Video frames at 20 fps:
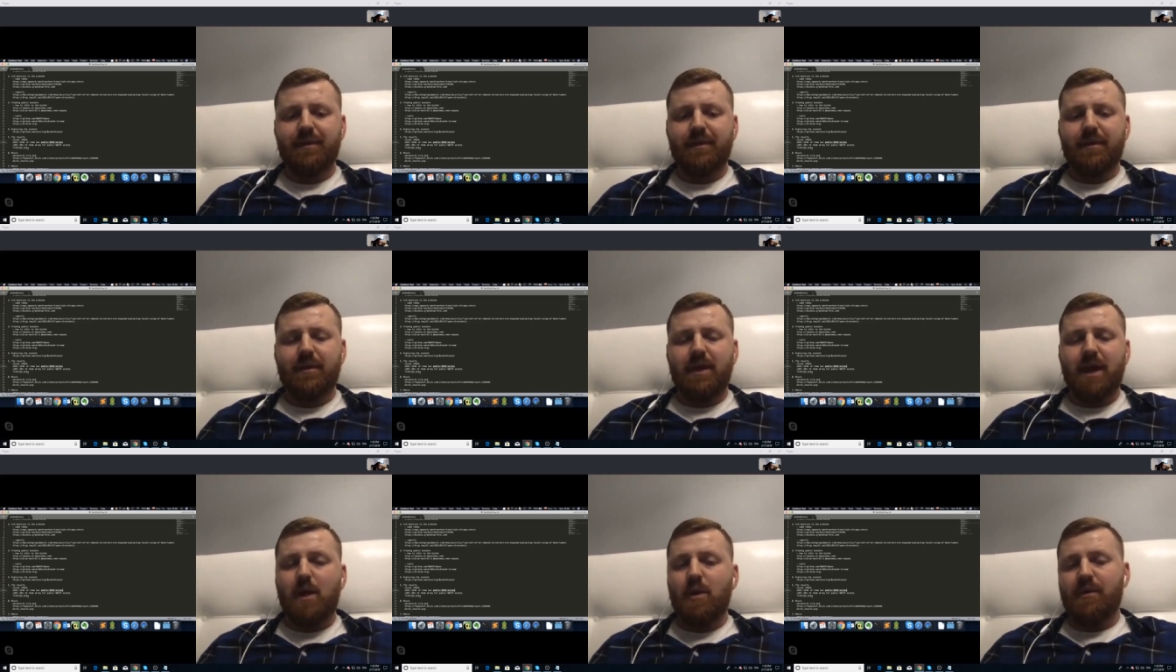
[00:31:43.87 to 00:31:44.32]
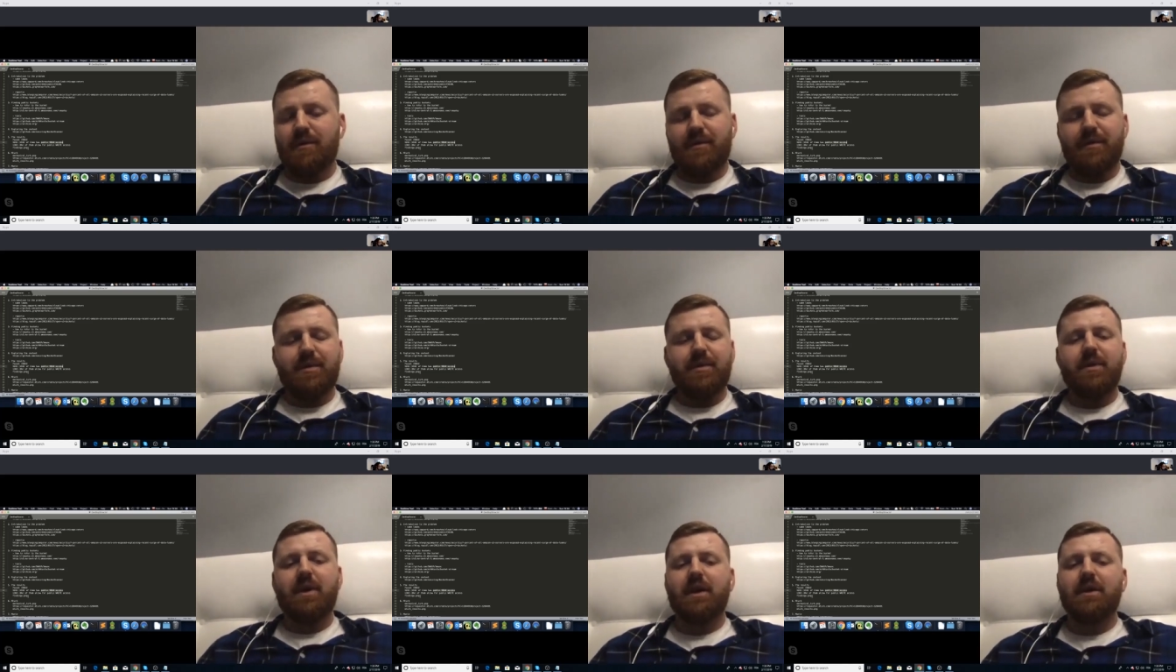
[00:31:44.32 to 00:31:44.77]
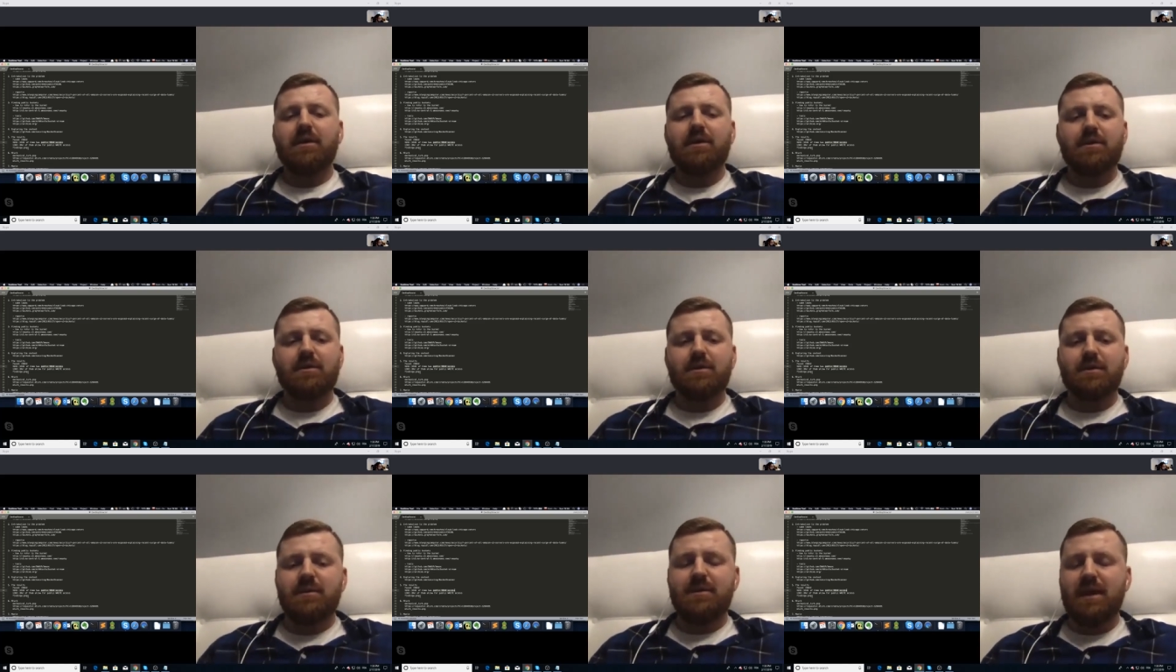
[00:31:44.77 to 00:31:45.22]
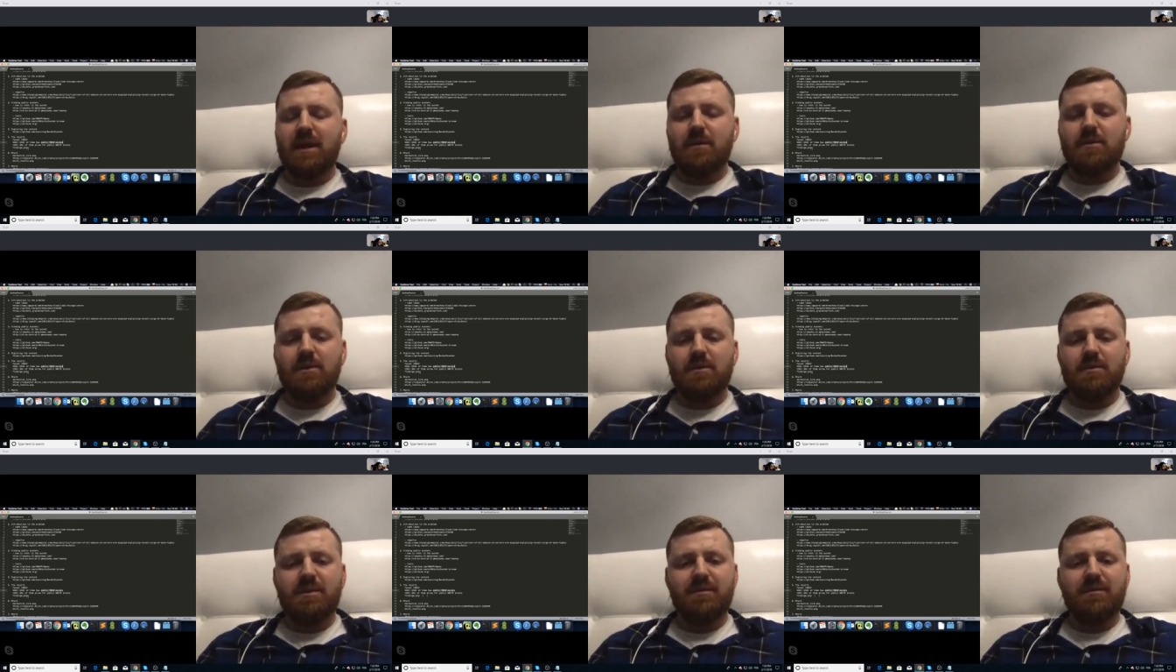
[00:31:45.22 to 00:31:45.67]
However, you cannot
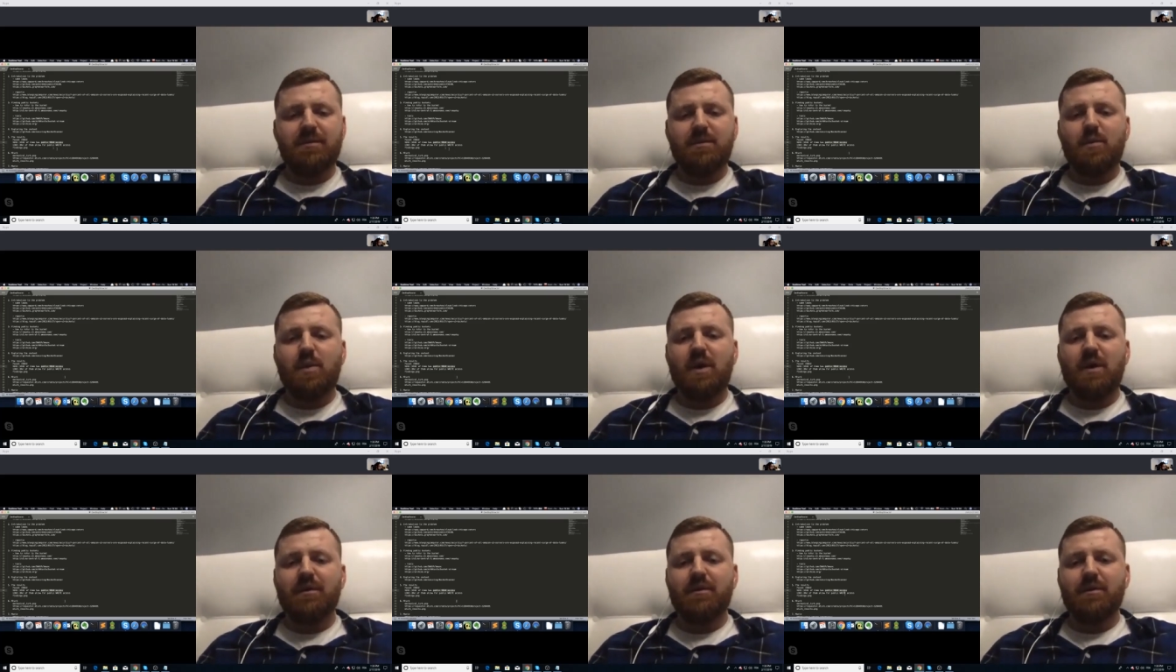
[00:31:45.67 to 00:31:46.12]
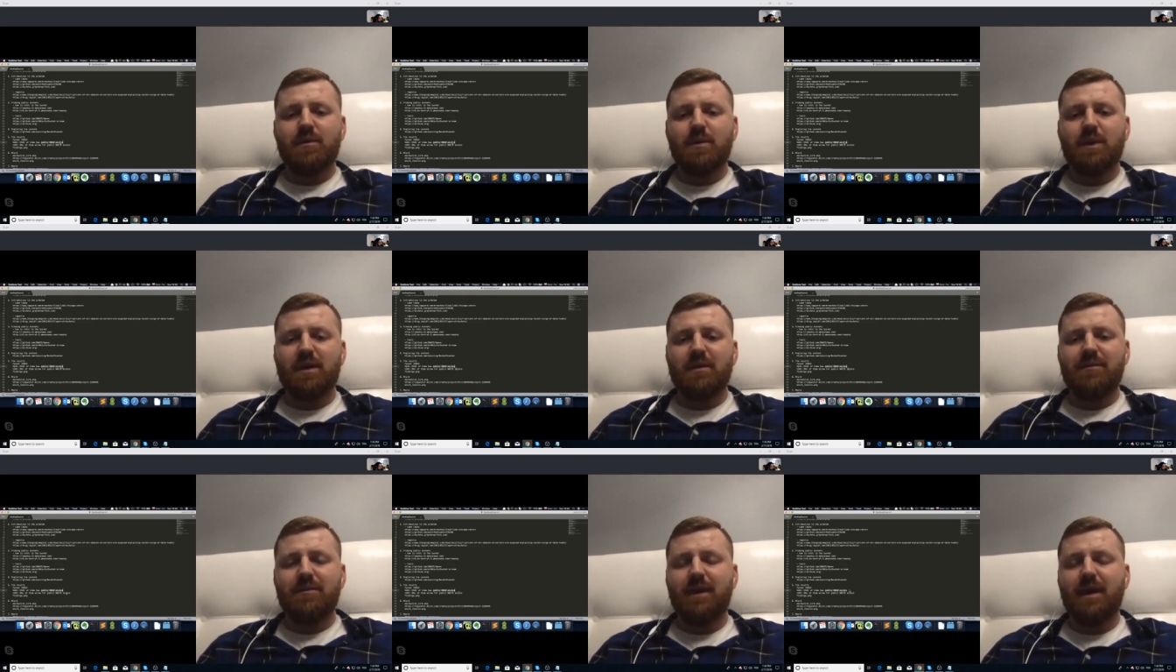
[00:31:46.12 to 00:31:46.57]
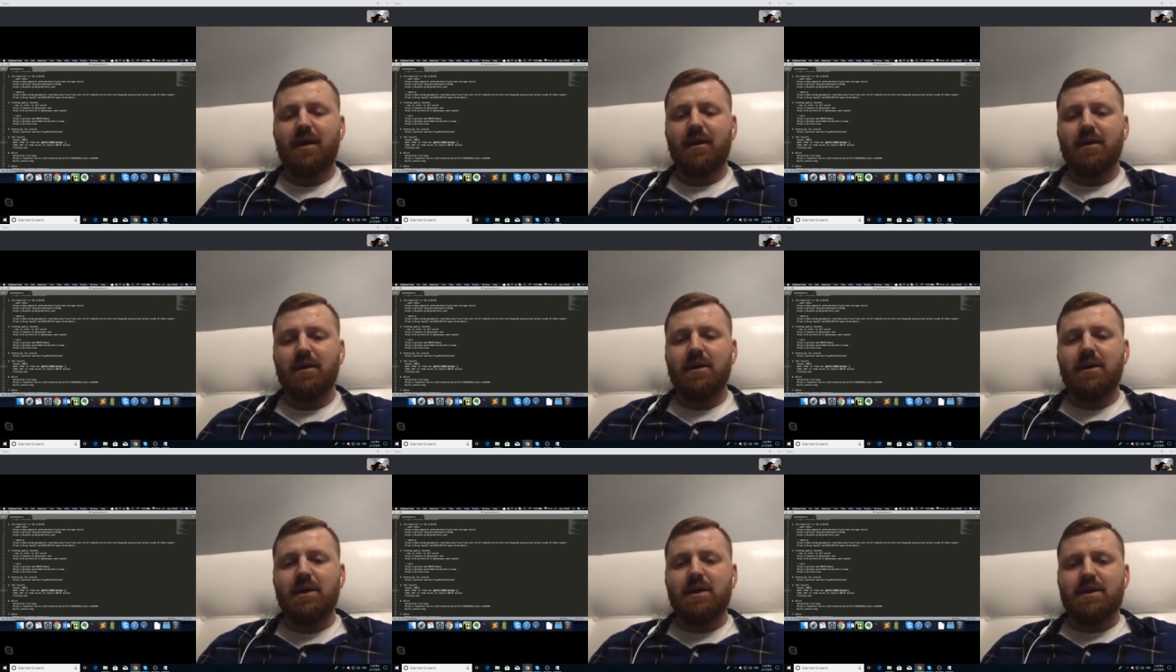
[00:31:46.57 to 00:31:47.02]
download even one file.